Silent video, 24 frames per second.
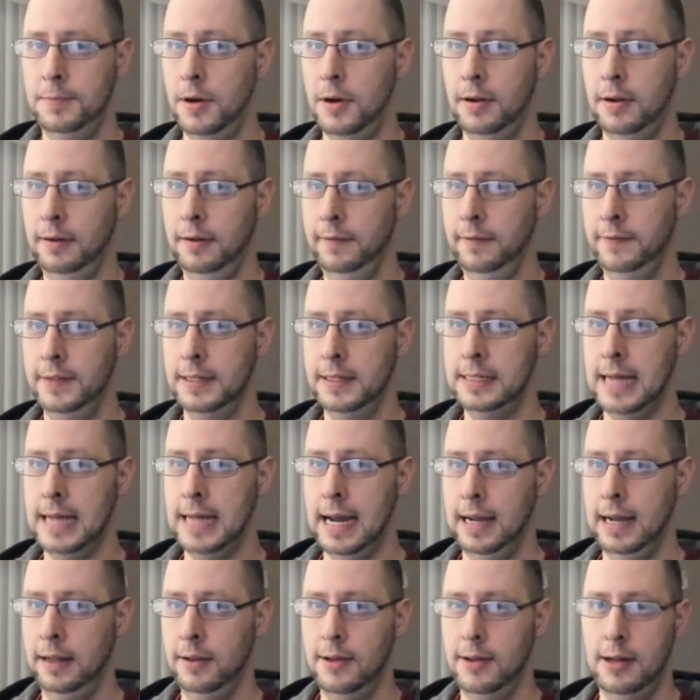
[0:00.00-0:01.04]
All of the
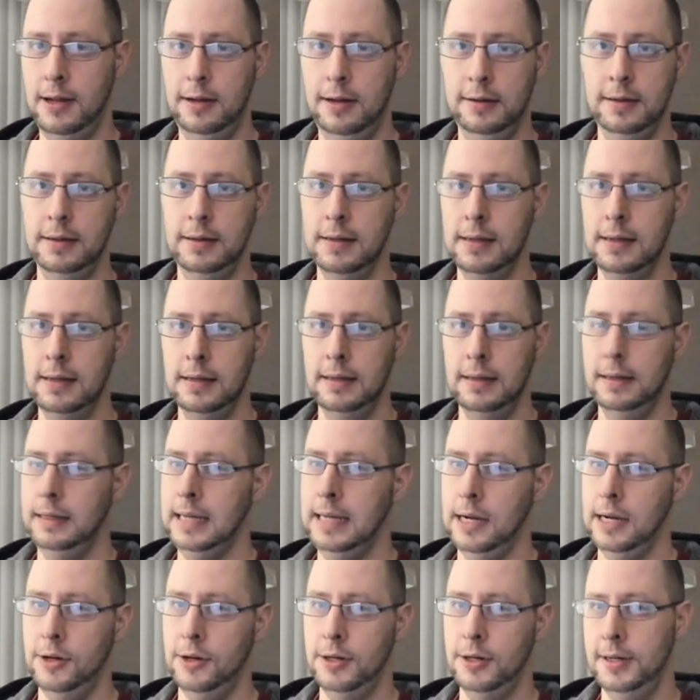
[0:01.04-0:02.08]
dialogue,
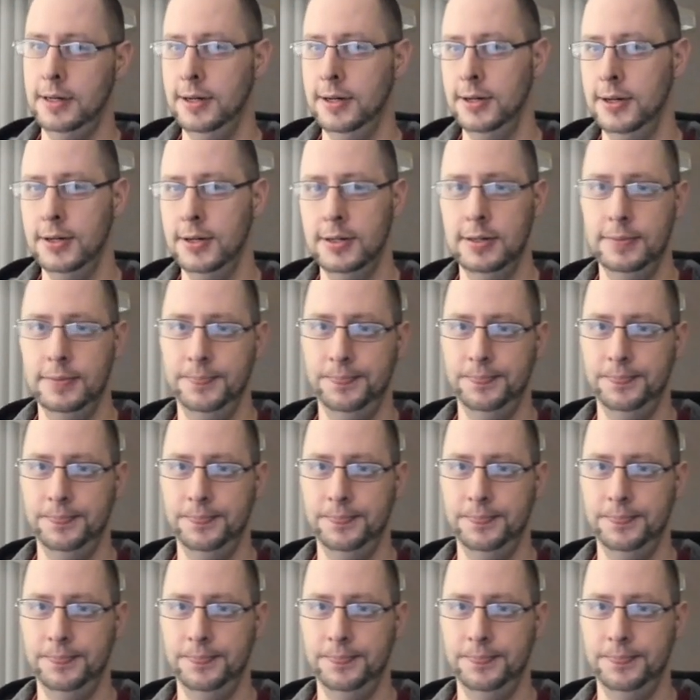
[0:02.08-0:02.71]
character,